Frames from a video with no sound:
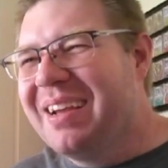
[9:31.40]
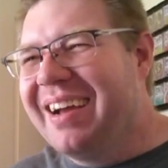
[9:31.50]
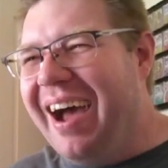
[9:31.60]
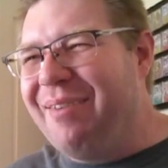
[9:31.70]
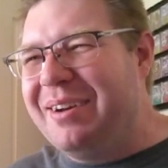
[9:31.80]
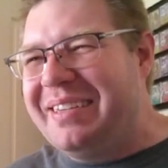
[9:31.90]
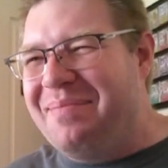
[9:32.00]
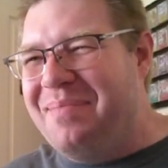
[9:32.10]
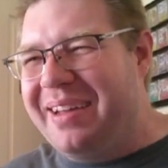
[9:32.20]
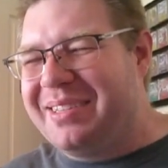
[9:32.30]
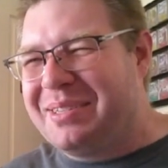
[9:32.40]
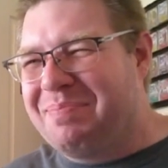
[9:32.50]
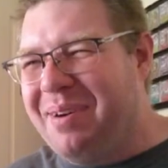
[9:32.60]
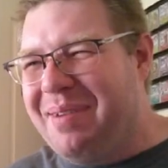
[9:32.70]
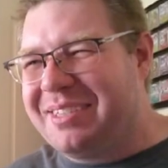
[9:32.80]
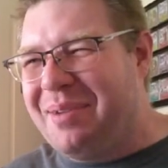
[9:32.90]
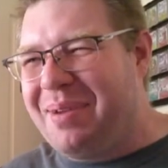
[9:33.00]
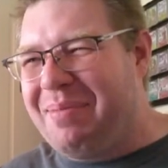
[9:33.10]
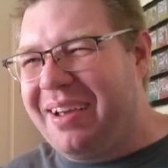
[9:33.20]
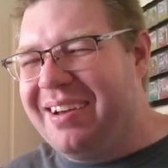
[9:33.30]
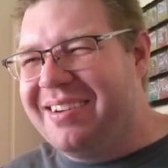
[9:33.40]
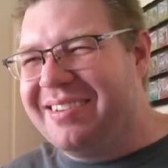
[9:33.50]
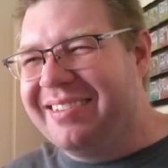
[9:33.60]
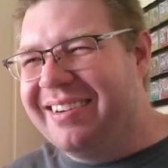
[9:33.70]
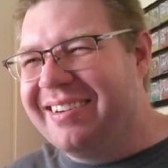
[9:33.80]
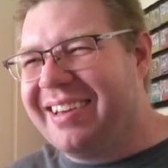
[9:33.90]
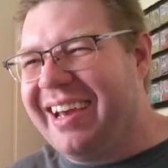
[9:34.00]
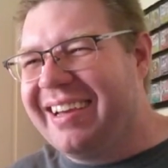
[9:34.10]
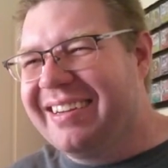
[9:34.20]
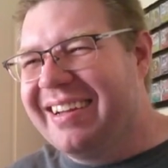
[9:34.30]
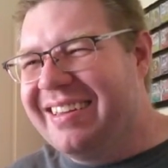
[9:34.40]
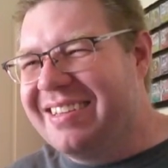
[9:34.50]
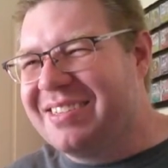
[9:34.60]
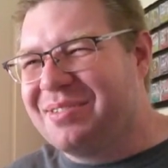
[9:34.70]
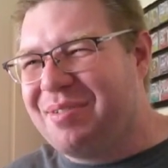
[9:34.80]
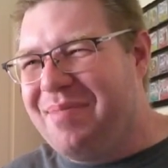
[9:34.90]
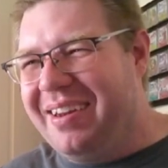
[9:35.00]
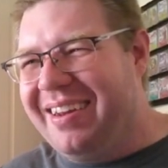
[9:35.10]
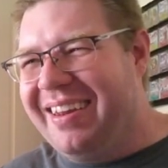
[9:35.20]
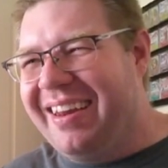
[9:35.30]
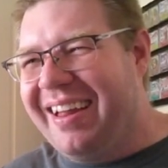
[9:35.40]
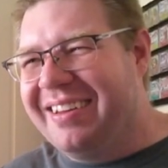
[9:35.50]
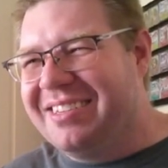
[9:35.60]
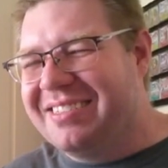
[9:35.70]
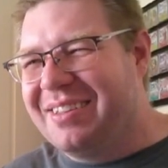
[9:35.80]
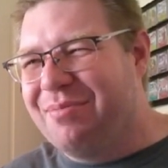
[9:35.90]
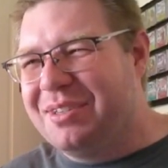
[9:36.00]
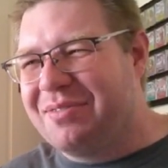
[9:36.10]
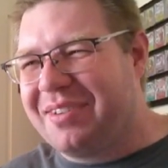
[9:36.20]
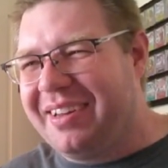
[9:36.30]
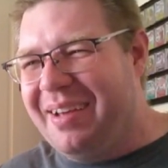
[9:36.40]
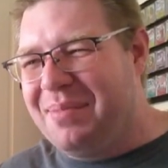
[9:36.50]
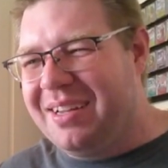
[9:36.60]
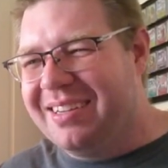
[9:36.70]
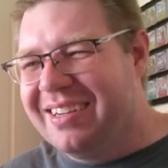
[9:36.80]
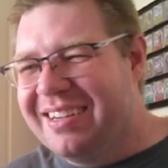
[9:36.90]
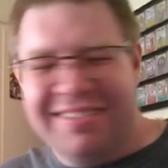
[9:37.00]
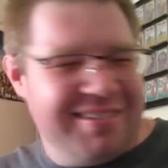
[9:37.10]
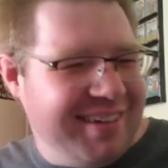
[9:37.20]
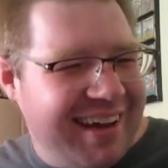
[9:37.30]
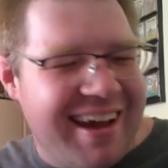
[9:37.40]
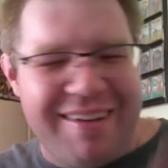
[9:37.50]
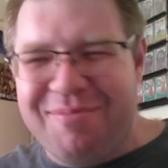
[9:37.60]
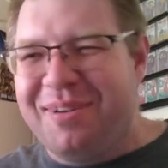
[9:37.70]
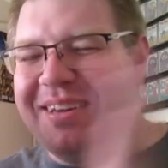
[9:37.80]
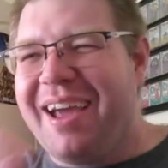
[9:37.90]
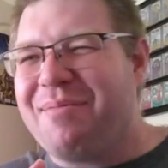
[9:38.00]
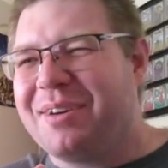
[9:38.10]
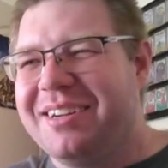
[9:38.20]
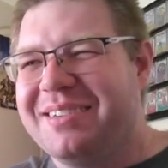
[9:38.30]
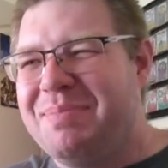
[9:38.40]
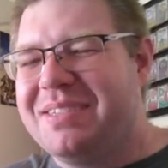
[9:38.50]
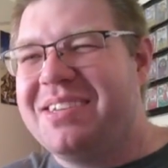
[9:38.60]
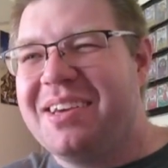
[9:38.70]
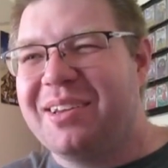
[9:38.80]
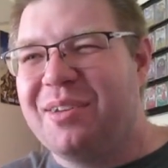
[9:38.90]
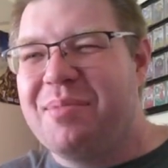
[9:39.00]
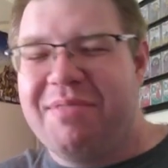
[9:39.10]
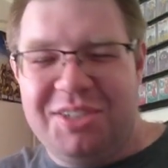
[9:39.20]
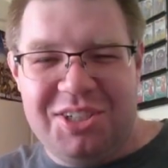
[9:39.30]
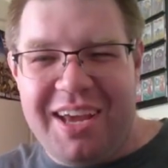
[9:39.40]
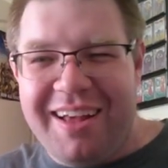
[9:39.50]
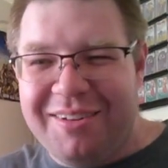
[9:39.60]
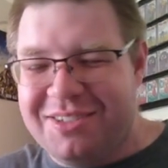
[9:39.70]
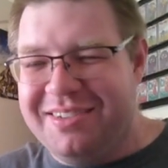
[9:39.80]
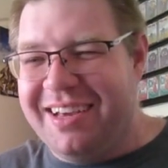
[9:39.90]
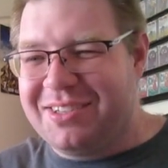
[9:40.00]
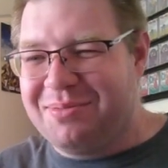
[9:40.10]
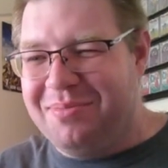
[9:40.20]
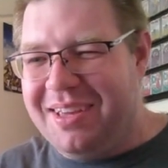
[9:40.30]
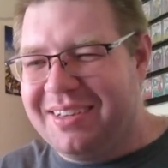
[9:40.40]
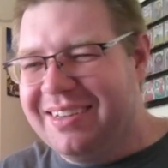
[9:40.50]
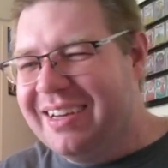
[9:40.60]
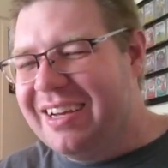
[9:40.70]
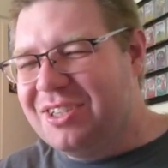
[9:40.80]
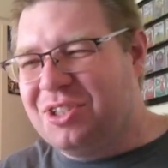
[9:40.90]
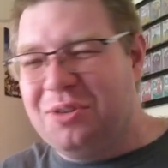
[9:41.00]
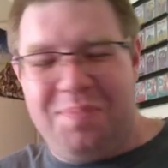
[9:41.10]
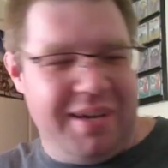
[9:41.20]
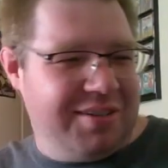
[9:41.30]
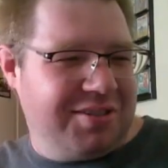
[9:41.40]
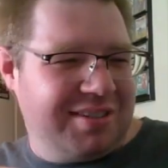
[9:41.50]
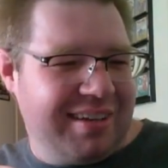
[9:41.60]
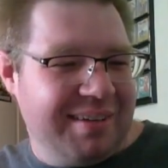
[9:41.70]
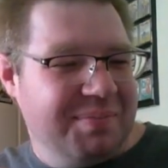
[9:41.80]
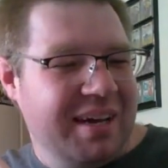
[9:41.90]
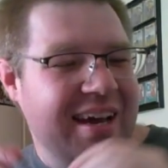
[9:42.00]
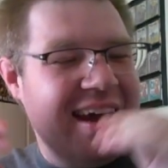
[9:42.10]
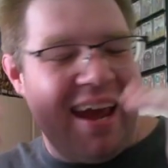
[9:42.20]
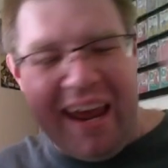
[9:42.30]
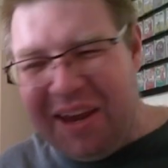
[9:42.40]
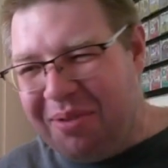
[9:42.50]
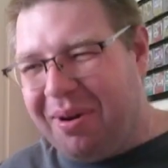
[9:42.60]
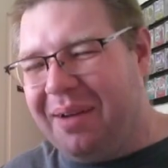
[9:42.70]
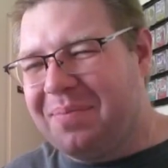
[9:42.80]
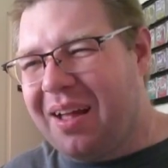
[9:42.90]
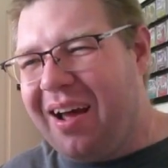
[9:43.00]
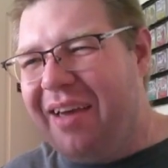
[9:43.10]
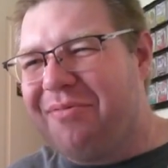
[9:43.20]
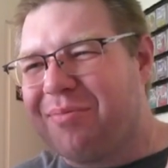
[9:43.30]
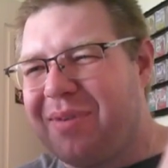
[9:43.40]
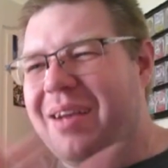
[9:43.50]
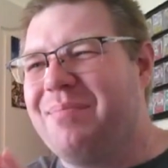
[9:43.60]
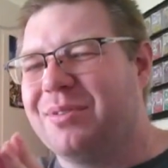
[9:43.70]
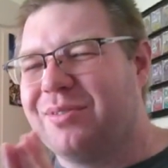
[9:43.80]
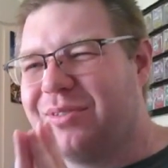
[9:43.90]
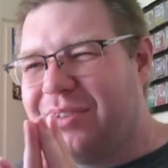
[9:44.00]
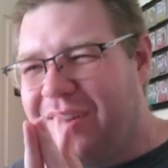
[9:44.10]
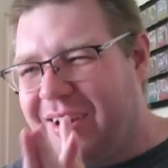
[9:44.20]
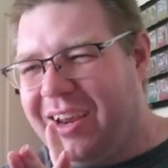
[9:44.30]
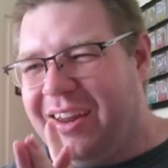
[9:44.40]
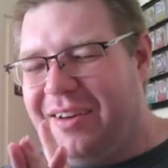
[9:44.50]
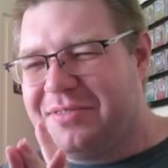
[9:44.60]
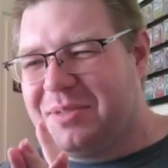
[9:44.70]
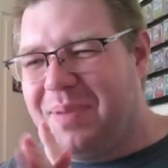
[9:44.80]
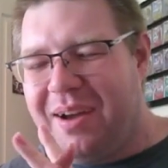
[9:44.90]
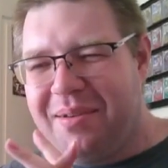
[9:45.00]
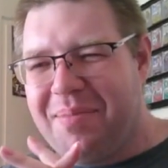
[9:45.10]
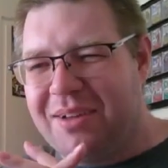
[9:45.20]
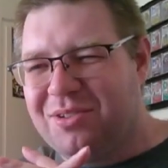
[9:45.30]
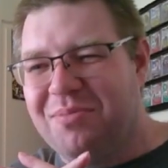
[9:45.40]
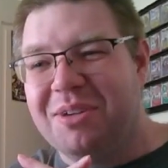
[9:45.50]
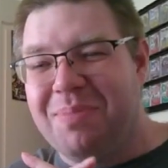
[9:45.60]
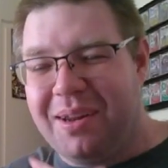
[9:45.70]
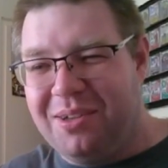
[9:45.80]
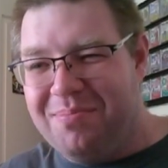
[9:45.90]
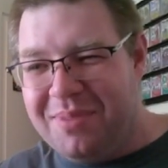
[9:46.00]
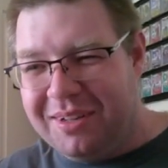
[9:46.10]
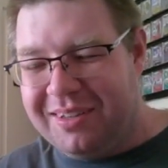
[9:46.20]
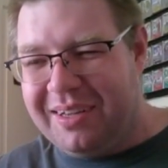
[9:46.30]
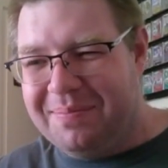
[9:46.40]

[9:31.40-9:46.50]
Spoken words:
wasn't meant to spoil myself, but I'm like, oh, okay, this is who we're meeting. And then she's the Witch of Calamity. So yeah, we're gonna be seeing a little bit of a challenge next week. Should be interesting. Anyway, I've rambled long enough, spouting about too much about humility.